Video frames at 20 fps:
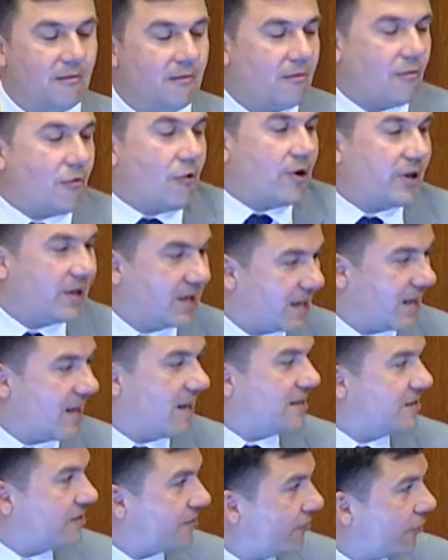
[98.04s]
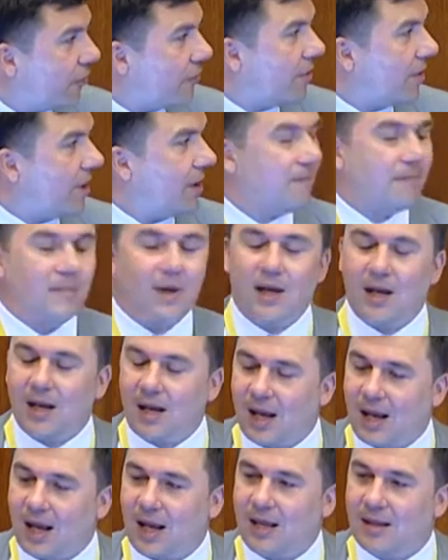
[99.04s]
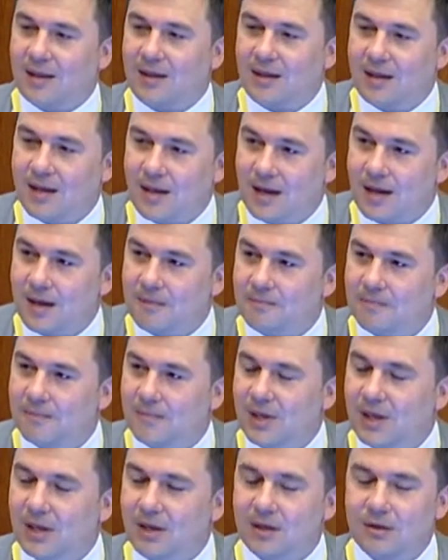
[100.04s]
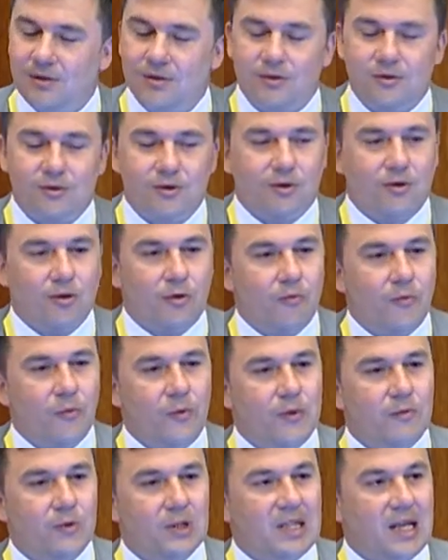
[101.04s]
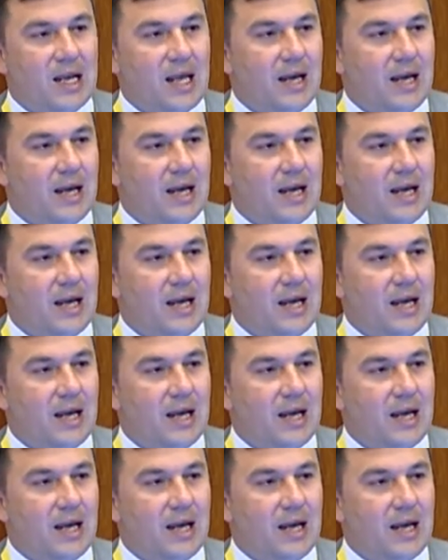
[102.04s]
organized for, and with whom we would